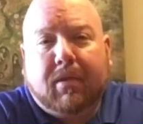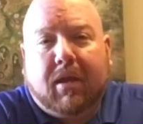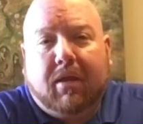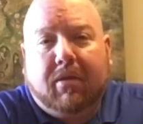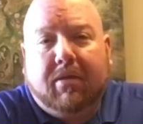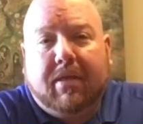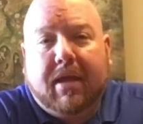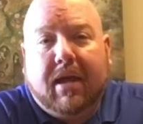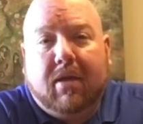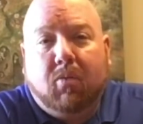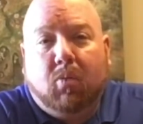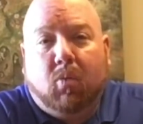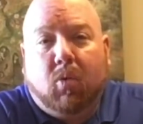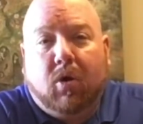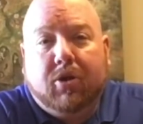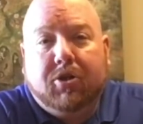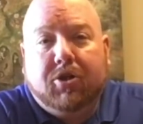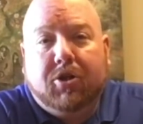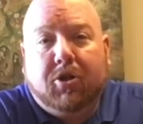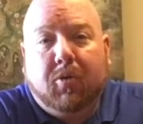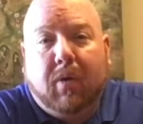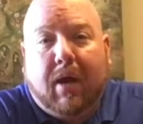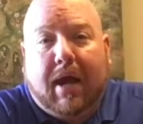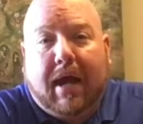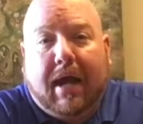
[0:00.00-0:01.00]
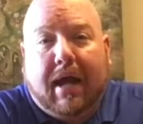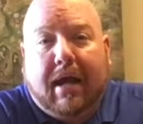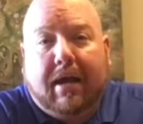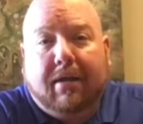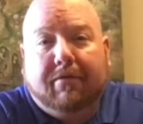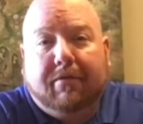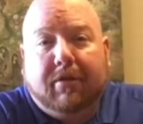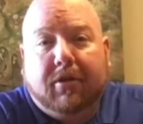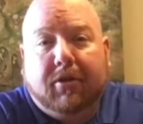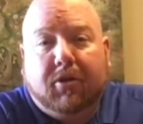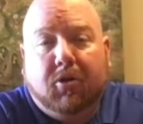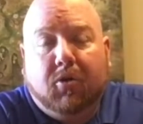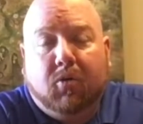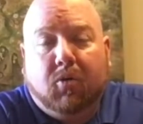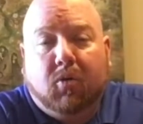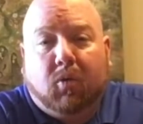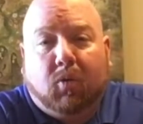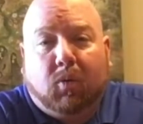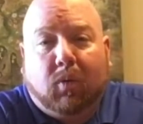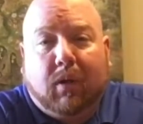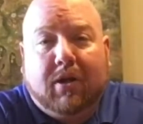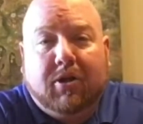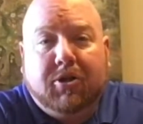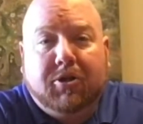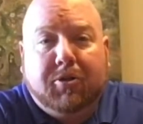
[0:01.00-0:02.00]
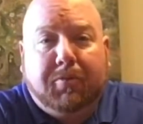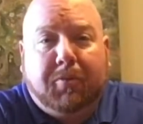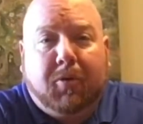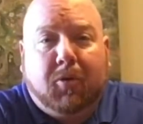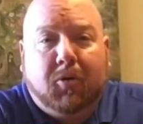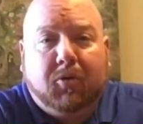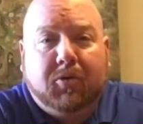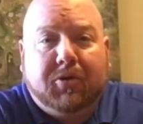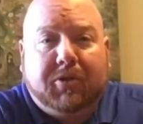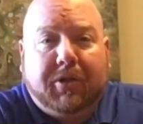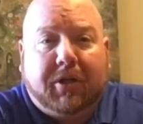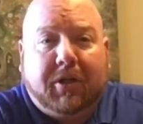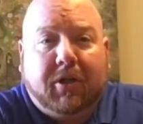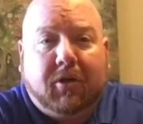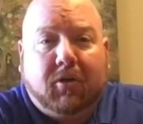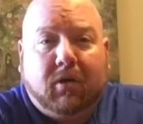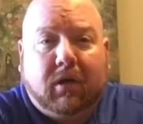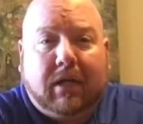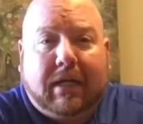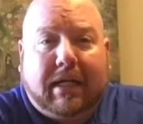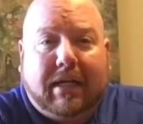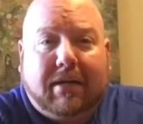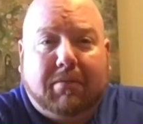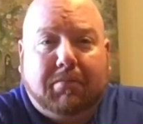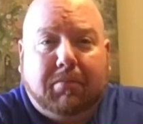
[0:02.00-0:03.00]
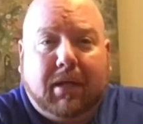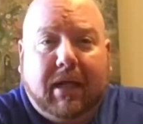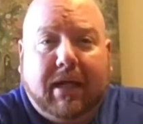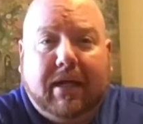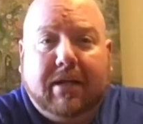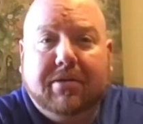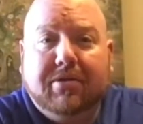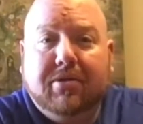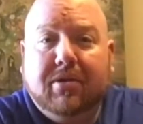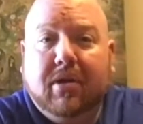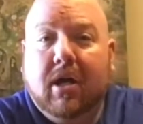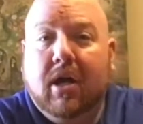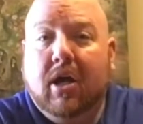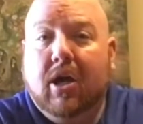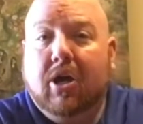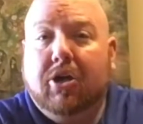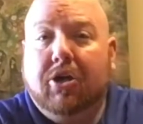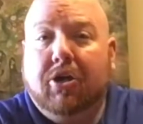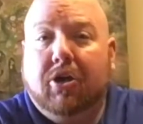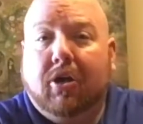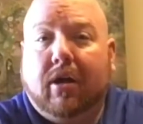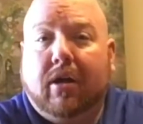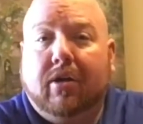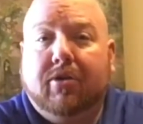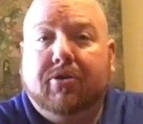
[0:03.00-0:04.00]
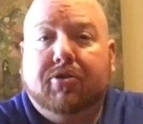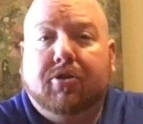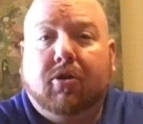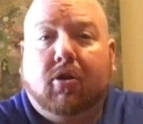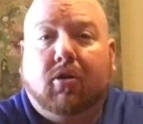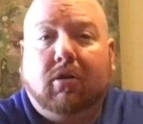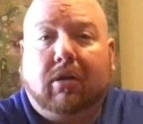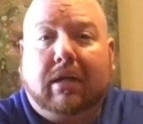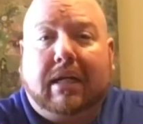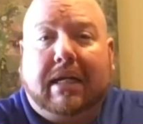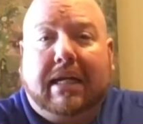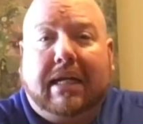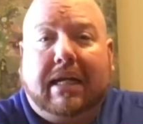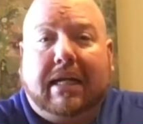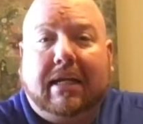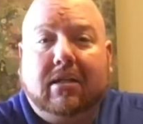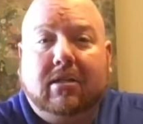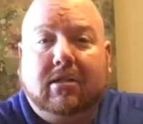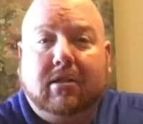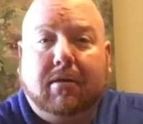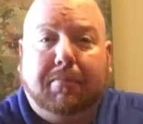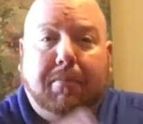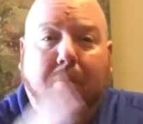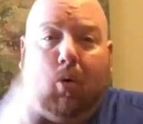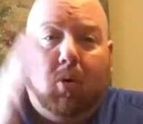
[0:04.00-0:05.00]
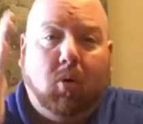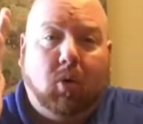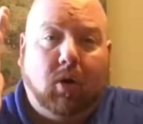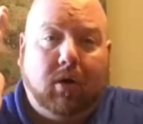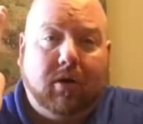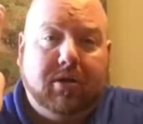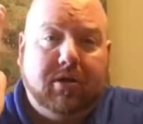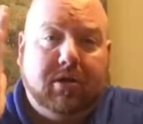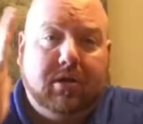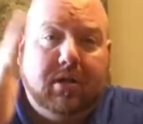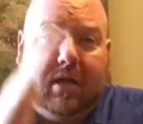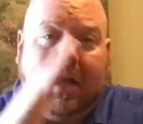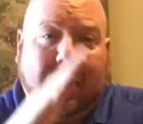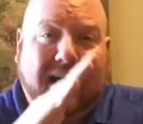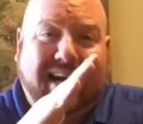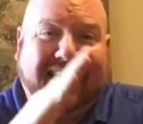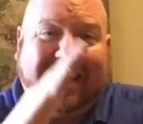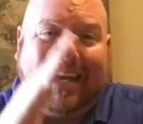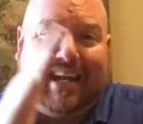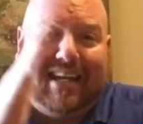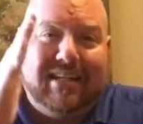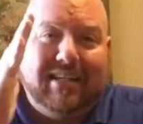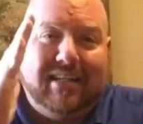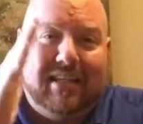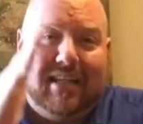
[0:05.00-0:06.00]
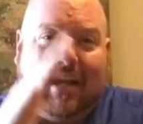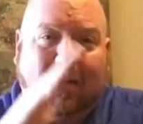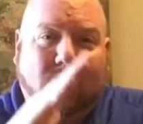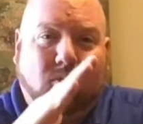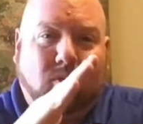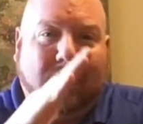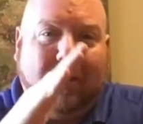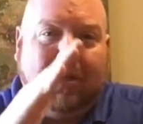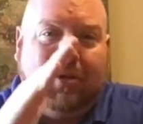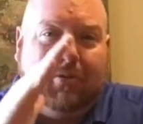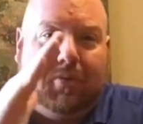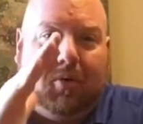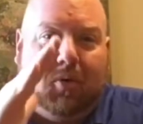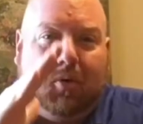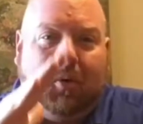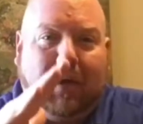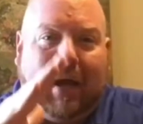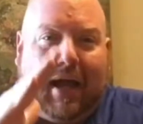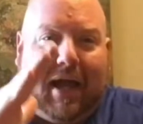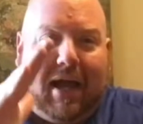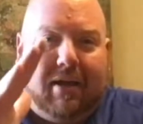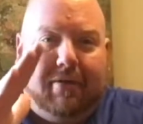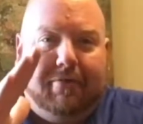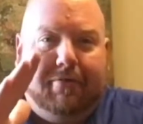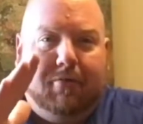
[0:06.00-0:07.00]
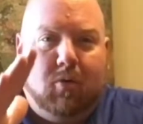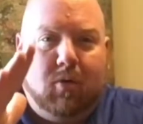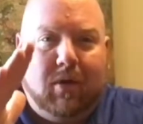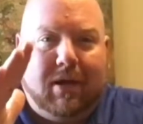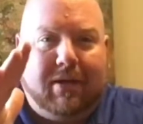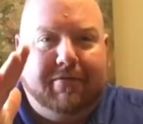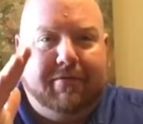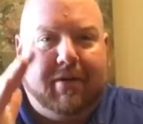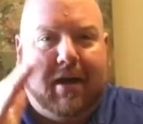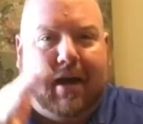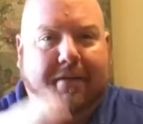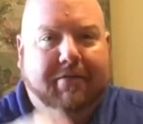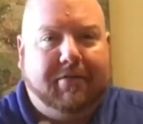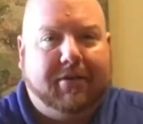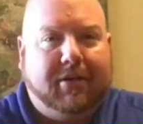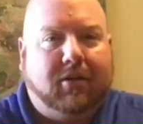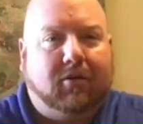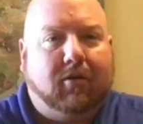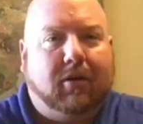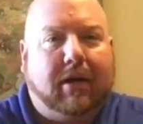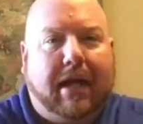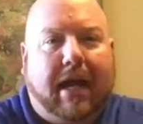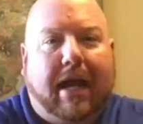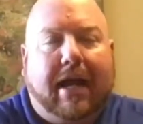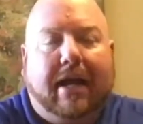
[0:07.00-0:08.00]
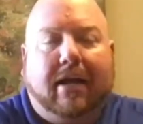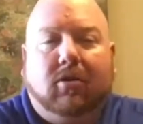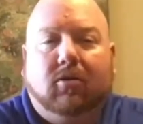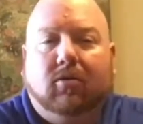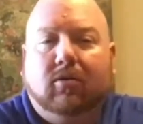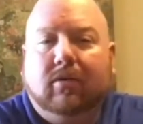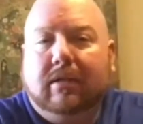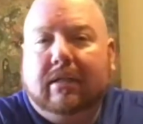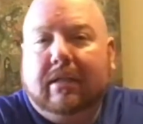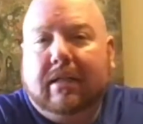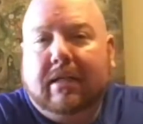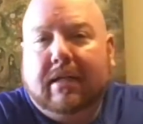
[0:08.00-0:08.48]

Then once you have your ridge pole securely in place, you're going to start leaning supports against that ridge pole at a 45-degree angle.